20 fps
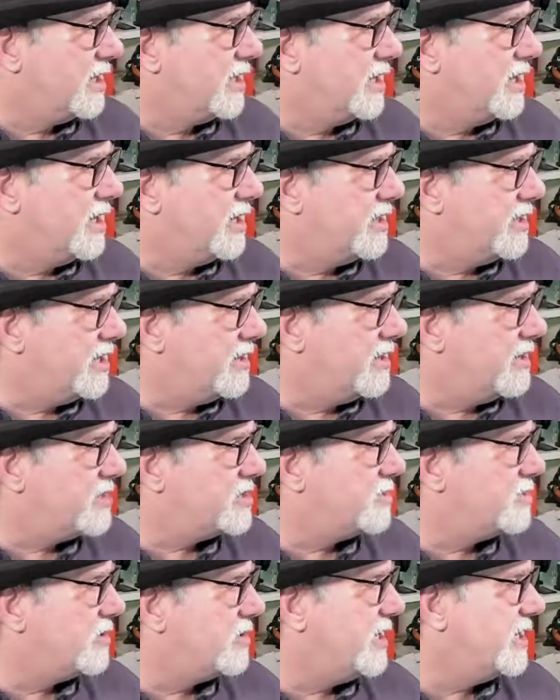and then
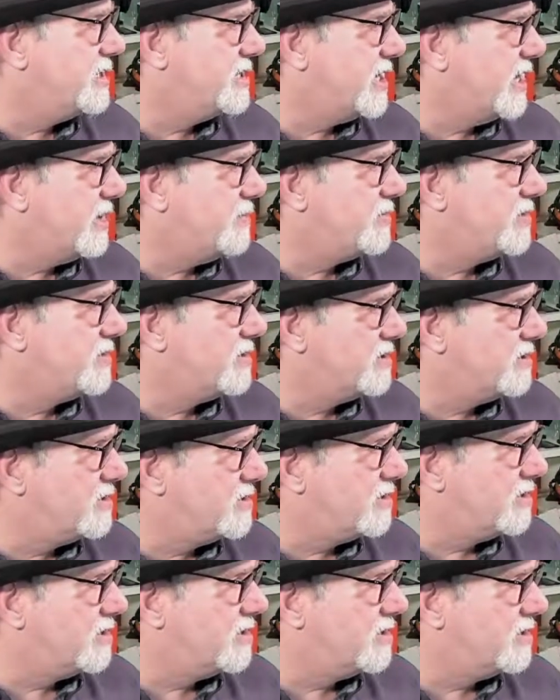this would get taped
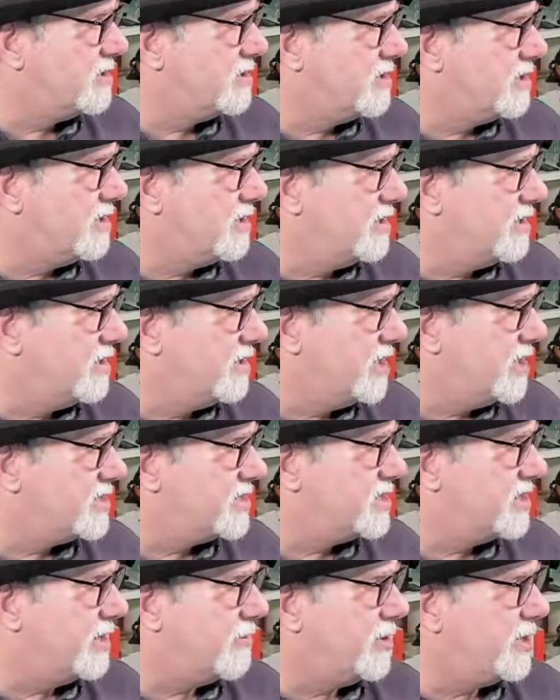to
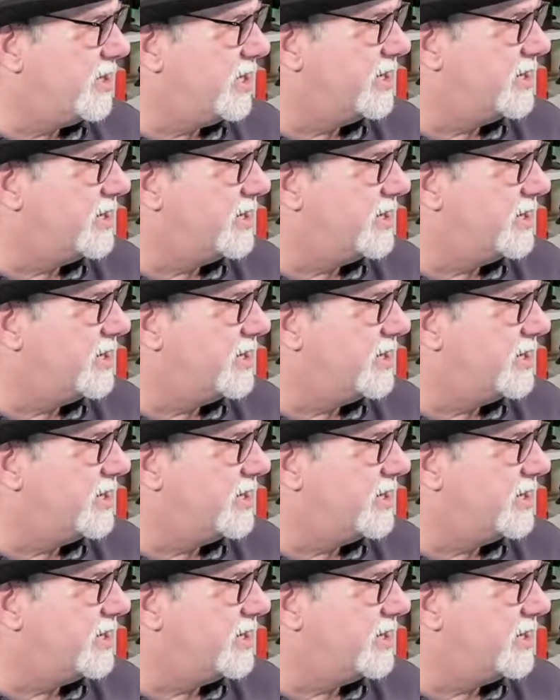this, that would get